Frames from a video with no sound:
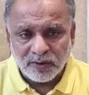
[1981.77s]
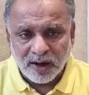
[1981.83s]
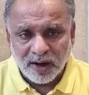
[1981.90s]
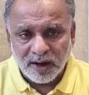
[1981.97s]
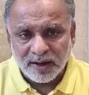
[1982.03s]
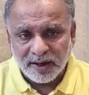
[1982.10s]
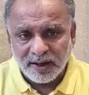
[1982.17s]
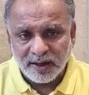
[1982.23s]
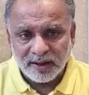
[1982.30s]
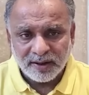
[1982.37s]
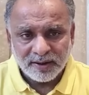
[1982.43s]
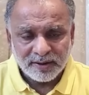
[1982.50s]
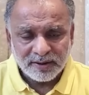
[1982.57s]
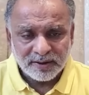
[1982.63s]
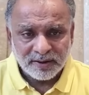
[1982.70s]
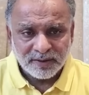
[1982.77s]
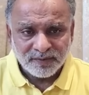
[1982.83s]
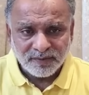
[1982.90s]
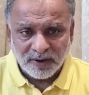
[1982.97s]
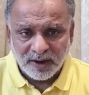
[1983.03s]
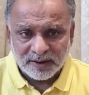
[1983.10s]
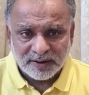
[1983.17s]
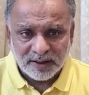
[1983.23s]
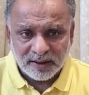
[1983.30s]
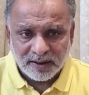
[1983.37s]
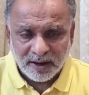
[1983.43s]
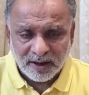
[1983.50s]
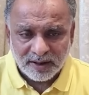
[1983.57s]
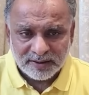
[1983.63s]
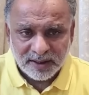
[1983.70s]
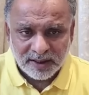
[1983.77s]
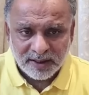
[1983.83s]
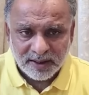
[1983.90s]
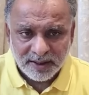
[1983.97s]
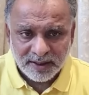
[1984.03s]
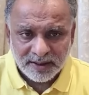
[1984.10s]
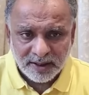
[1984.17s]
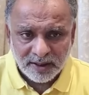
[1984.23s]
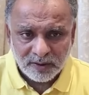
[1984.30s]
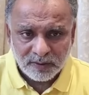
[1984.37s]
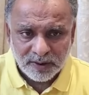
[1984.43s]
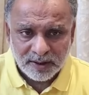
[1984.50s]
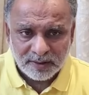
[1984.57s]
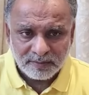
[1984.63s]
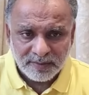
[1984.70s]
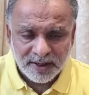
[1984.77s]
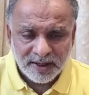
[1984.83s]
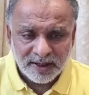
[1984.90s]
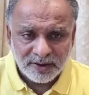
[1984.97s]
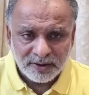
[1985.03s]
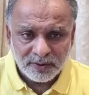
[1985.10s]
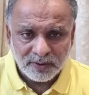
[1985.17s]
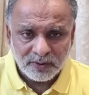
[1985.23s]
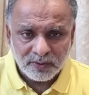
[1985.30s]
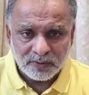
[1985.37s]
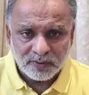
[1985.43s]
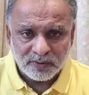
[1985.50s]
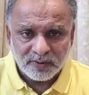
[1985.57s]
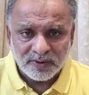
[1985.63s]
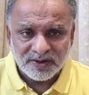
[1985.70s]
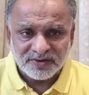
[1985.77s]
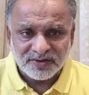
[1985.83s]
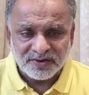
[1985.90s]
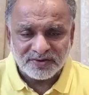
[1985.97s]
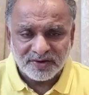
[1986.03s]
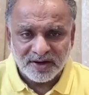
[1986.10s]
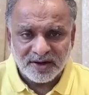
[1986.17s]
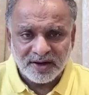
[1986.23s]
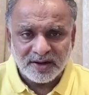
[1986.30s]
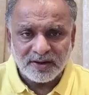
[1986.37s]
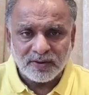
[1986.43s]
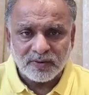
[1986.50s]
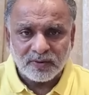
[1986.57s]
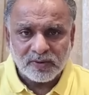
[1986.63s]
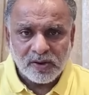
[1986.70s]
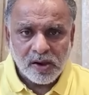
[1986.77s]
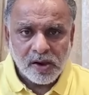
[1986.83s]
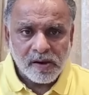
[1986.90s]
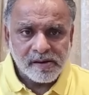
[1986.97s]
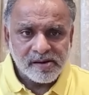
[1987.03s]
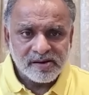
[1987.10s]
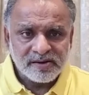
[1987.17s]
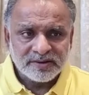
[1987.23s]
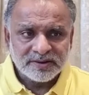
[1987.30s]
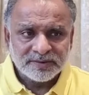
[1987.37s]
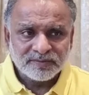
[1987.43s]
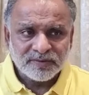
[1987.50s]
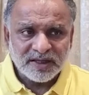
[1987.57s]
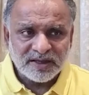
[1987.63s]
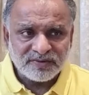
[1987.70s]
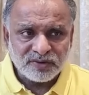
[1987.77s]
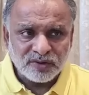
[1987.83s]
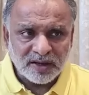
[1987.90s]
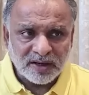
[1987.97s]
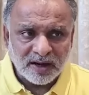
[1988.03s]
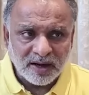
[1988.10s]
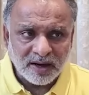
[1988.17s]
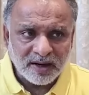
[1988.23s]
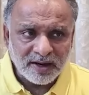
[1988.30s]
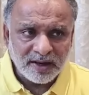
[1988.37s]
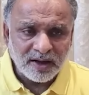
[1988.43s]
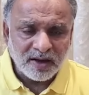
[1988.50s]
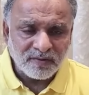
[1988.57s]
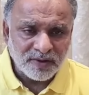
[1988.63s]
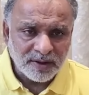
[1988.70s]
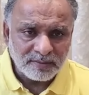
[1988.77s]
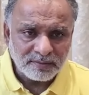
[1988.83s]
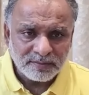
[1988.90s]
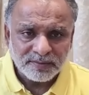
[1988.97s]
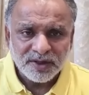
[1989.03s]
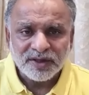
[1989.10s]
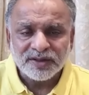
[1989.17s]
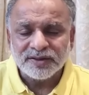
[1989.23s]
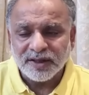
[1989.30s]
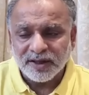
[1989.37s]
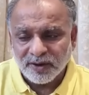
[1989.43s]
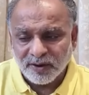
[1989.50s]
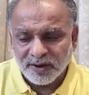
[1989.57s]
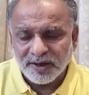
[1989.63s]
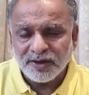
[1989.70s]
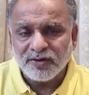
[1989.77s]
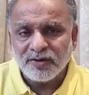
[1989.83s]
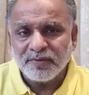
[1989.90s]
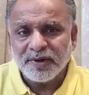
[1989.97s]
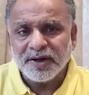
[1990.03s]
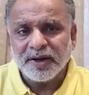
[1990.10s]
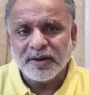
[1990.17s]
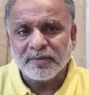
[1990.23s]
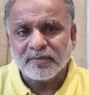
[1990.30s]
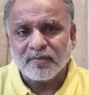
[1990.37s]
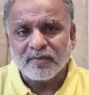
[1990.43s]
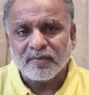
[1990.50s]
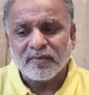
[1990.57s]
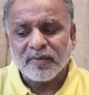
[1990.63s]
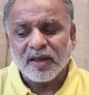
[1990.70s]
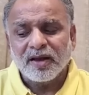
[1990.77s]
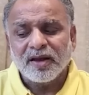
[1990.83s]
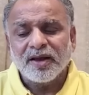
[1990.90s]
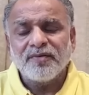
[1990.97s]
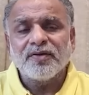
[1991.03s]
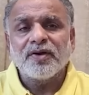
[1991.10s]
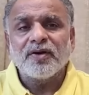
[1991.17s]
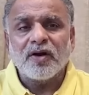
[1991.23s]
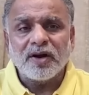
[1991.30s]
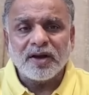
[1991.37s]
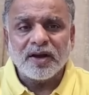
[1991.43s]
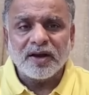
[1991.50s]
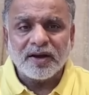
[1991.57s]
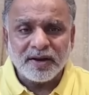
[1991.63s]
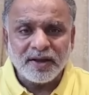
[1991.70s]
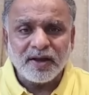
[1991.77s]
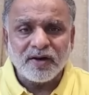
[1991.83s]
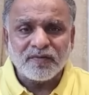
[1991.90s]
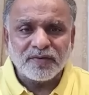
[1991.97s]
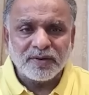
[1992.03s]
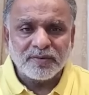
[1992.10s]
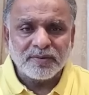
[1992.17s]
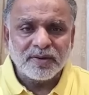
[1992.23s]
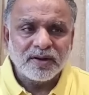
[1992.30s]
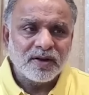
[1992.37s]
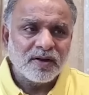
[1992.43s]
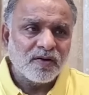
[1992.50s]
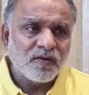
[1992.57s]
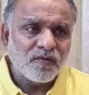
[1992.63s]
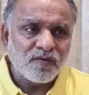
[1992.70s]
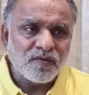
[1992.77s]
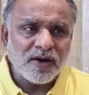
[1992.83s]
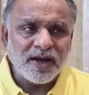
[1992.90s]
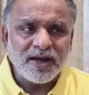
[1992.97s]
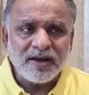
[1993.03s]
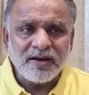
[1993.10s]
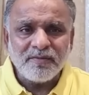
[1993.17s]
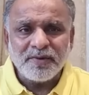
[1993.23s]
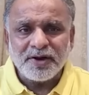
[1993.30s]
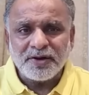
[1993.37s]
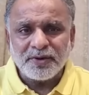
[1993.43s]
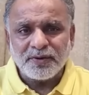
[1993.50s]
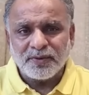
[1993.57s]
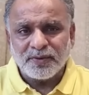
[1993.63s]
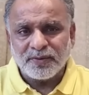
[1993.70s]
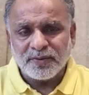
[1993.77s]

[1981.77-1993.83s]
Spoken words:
hungry for the God, the Creator who had made you, who is sustaining you? If you are hungry of Him, then only you will meet Him. If you are not hungry of Him, why He will meet you?